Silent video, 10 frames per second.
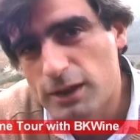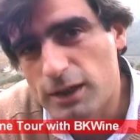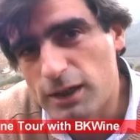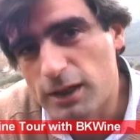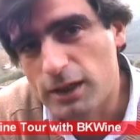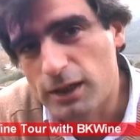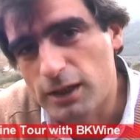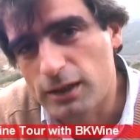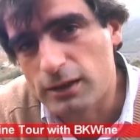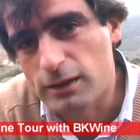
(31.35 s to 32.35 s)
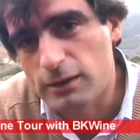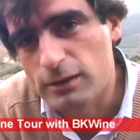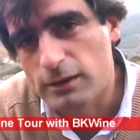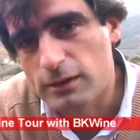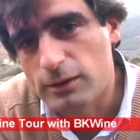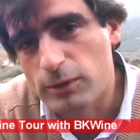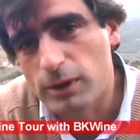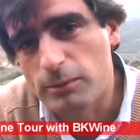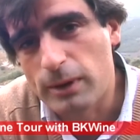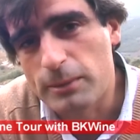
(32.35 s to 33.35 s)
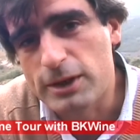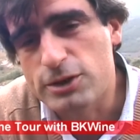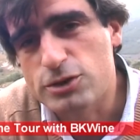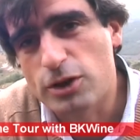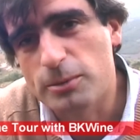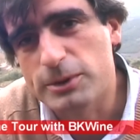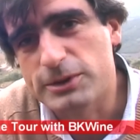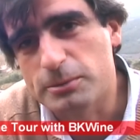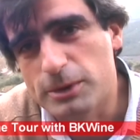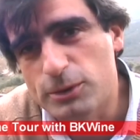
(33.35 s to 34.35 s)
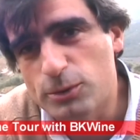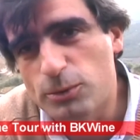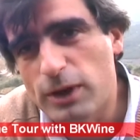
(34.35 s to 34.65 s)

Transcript: And well, my main job is a bit to do